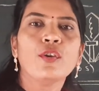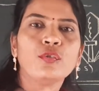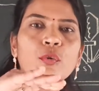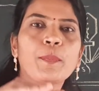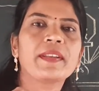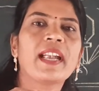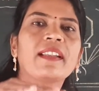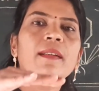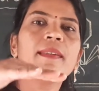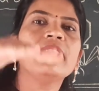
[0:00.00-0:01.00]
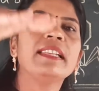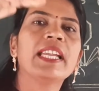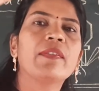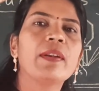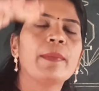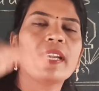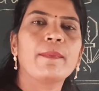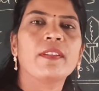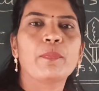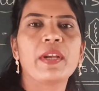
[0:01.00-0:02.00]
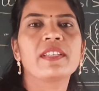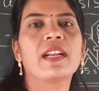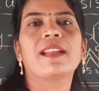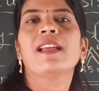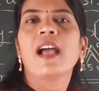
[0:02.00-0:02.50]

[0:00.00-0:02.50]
Supernatant means liquid medium is present